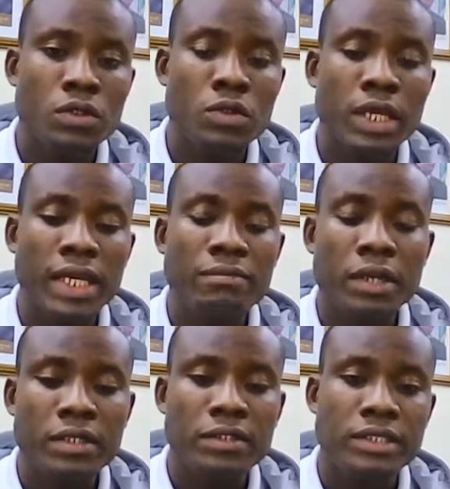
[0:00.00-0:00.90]
get
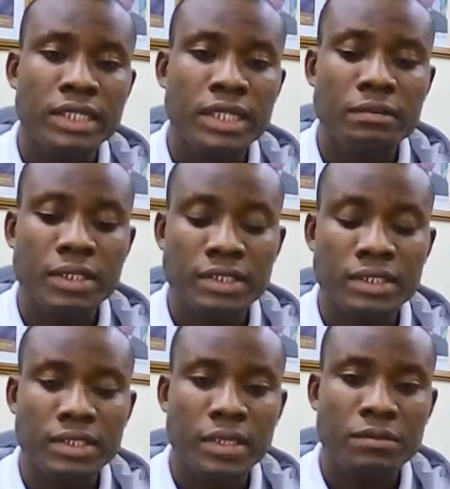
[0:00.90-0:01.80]
back your database in
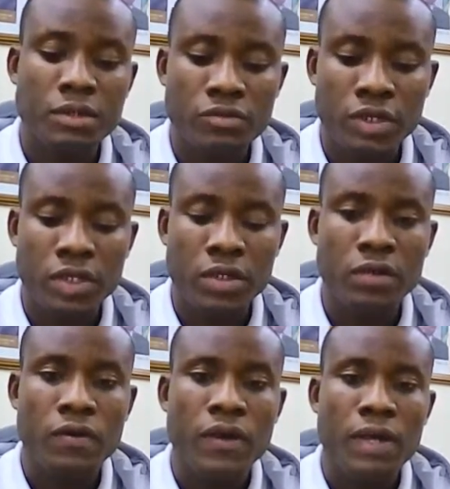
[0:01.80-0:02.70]
times of failure.
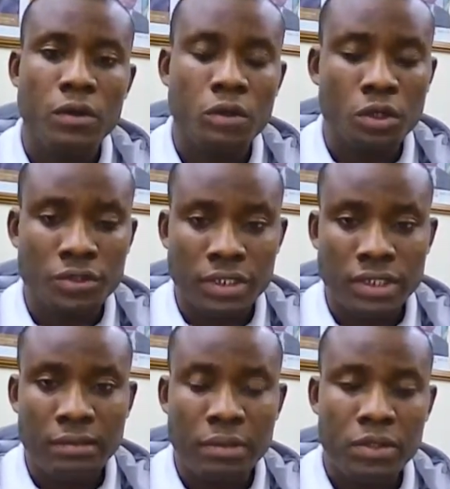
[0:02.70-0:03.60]
We'll
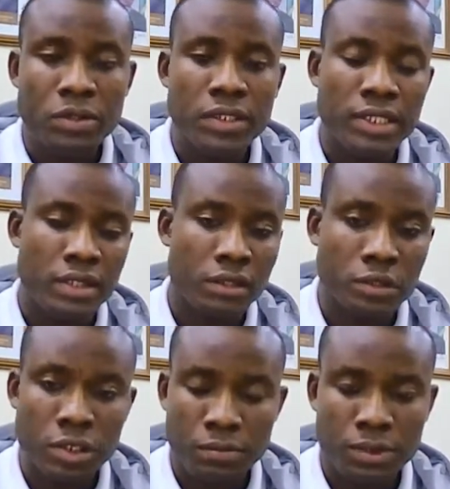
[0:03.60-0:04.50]
consider mirroring and log
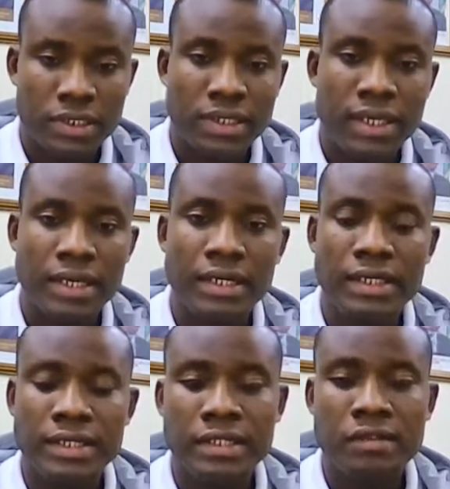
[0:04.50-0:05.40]
shipping
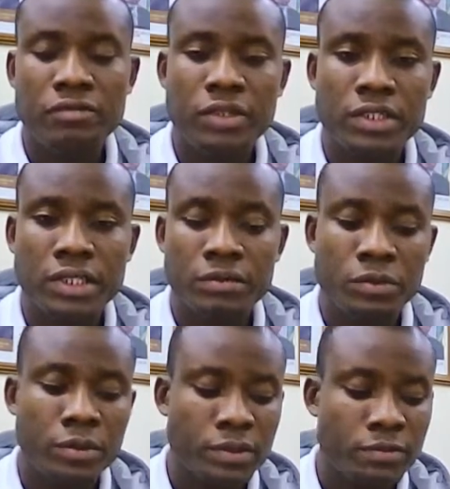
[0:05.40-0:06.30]
in a different level,
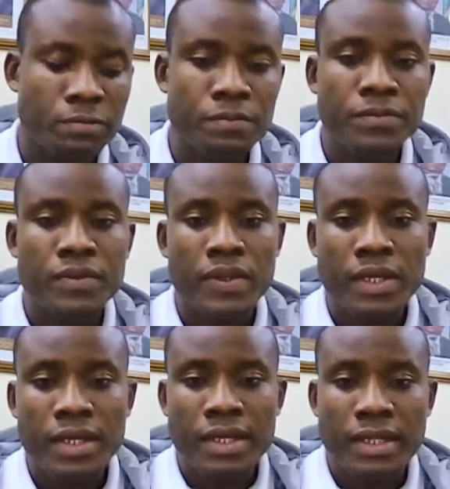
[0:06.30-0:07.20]
but
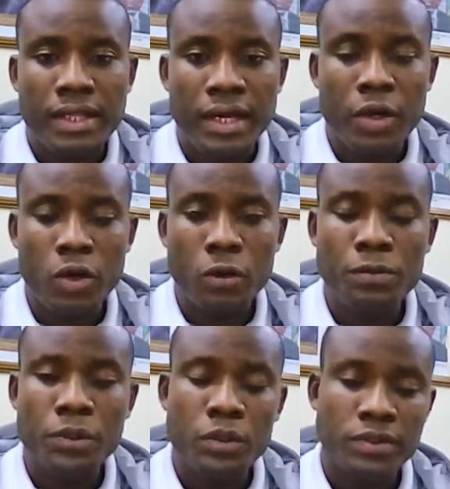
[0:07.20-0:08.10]
I hope
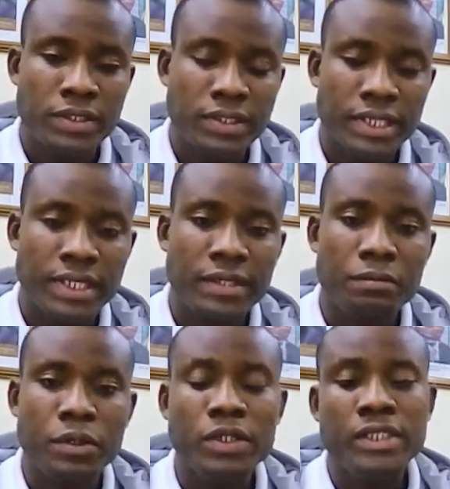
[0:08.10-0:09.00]
you understand the
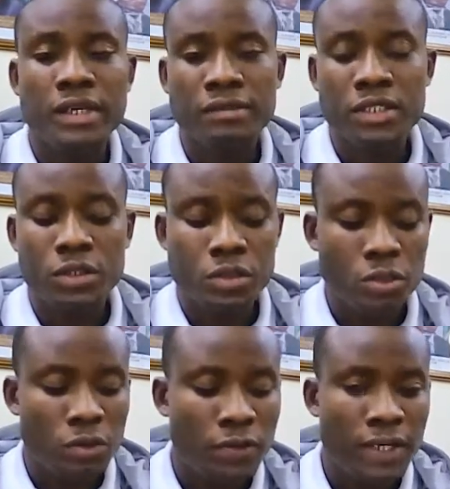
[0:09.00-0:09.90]
points I've discussed
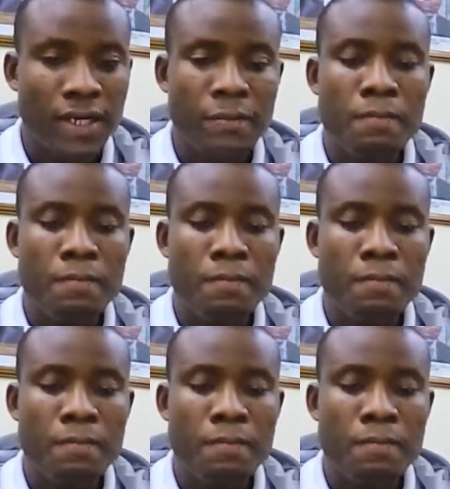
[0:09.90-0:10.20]
so far.